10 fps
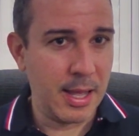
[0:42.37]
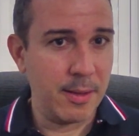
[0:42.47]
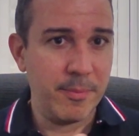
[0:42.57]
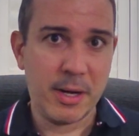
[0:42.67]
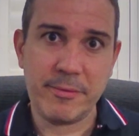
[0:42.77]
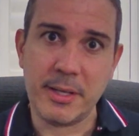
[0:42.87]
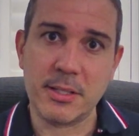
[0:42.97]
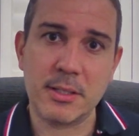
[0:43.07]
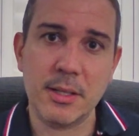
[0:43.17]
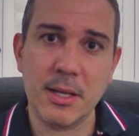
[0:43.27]

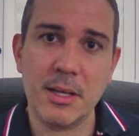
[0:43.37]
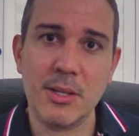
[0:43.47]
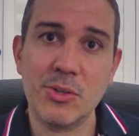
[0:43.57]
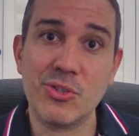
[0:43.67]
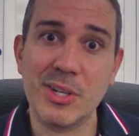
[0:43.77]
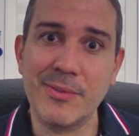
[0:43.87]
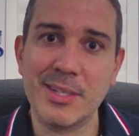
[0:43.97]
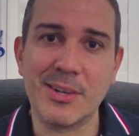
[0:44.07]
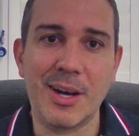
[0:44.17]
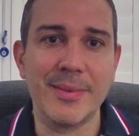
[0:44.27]
manifest your dream
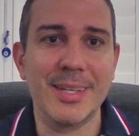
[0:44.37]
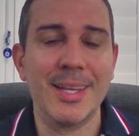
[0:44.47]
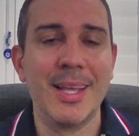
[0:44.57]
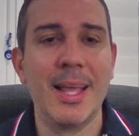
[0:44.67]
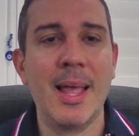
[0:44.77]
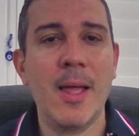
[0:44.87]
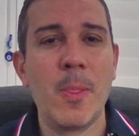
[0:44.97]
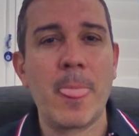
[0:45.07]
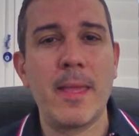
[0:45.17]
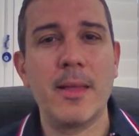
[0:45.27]
retirement.
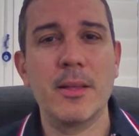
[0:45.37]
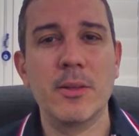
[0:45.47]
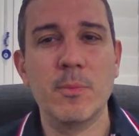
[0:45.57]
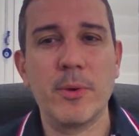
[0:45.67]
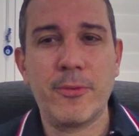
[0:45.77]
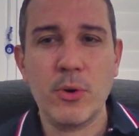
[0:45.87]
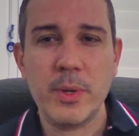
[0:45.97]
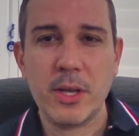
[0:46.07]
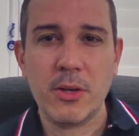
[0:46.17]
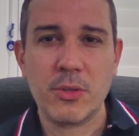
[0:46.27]
Before we
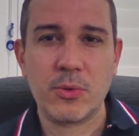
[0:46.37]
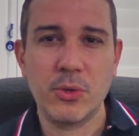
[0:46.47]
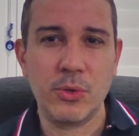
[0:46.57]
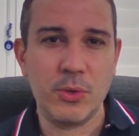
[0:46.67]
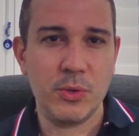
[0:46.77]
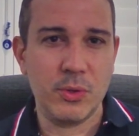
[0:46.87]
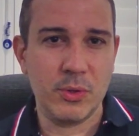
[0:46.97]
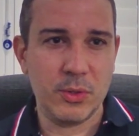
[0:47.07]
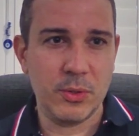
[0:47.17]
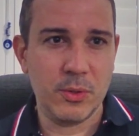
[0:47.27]
go through
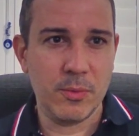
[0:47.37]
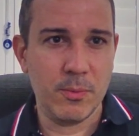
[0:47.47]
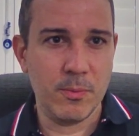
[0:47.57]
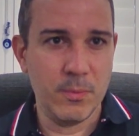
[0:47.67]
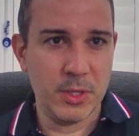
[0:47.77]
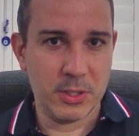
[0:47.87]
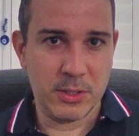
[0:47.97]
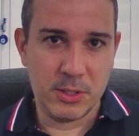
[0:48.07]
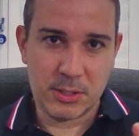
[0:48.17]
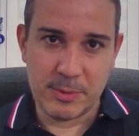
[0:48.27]

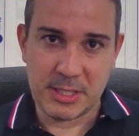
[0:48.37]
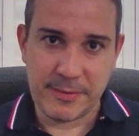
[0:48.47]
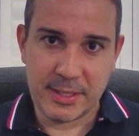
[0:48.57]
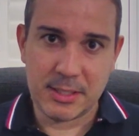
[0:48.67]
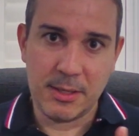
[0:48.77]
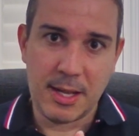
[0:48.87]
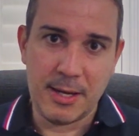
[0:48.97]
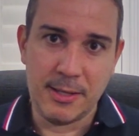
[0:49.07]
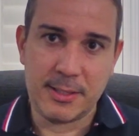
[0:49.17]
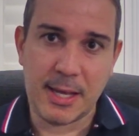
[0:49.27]
the specifics
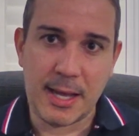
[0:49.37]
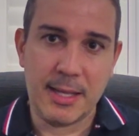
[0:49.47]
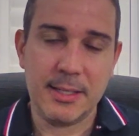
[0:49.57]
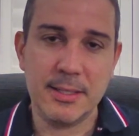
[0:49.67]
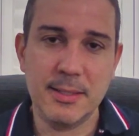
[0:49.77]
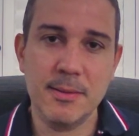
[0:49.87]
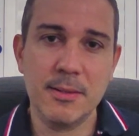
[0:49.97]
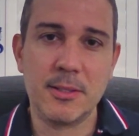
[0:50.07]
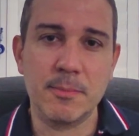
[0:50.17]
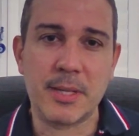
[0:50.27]
and
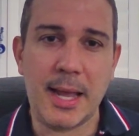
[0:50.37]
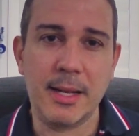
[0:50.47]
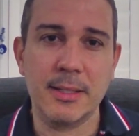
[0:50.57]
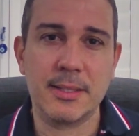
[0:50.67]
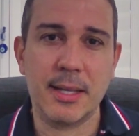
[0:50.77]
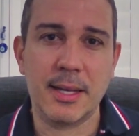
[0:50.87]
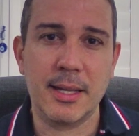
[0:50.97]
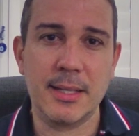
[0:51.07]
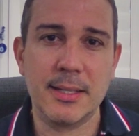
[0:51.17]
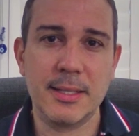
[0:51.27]
some tailored
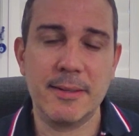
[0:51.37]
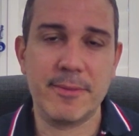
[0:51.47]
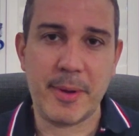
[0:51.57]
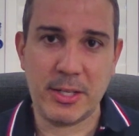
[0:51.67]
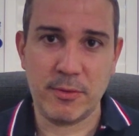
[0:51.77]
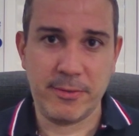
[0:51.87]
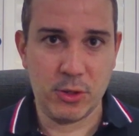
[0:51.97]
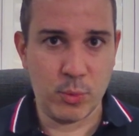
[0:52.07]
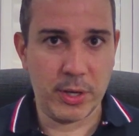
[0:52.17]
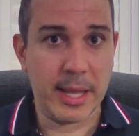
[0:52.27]
information for you
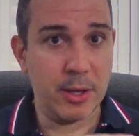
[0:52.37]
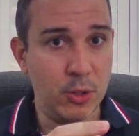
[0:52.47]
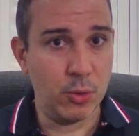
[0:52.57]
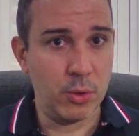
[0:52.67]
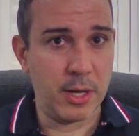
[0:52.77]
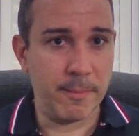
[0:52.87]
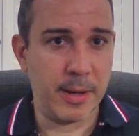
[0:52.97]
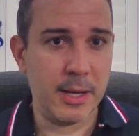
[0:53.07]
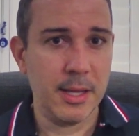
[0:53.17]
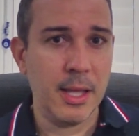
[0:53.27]
to work out your
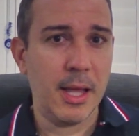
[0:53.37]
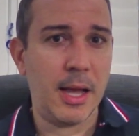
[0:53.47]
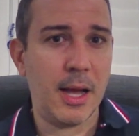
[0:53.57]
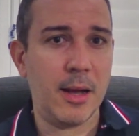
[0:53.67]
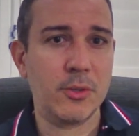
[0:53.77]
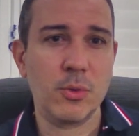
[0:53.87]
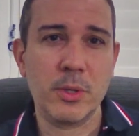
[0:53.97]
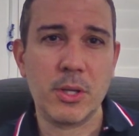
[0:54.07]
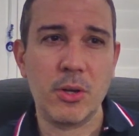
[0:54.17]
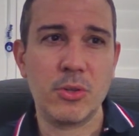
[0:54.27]
number, I do want
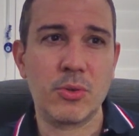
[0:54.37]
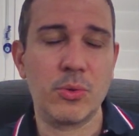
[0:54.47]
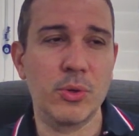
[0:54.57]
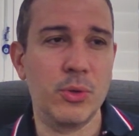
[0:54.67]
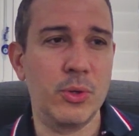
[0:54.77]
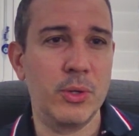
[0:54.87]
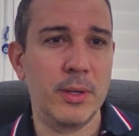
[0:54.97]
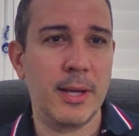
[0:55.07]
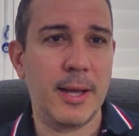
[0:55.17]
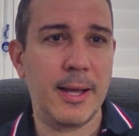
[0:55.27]
to go through
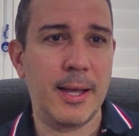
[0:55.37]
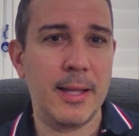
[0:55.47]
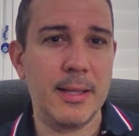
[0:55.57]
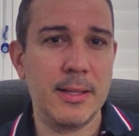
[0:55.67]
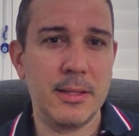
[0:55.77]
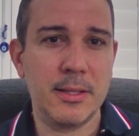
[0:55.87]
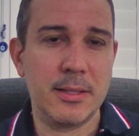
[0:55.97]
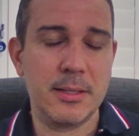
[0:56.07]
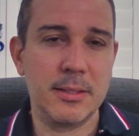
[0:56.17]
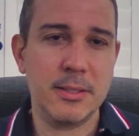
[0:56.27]

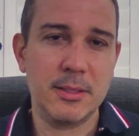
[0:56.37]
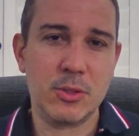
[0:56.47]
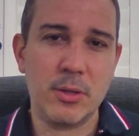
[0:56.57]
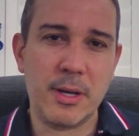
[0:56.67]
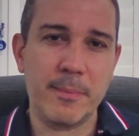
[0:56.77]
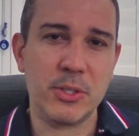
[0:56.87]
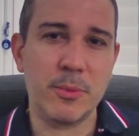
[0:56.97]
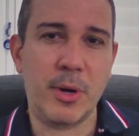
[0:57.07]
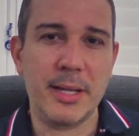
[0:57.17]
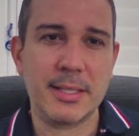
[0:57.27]
the sort of numbers you
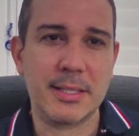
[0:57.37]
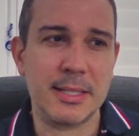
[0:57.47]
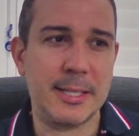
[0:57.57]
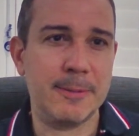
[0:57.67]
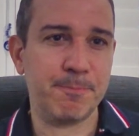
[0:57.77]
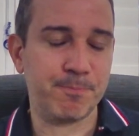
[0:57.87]
might see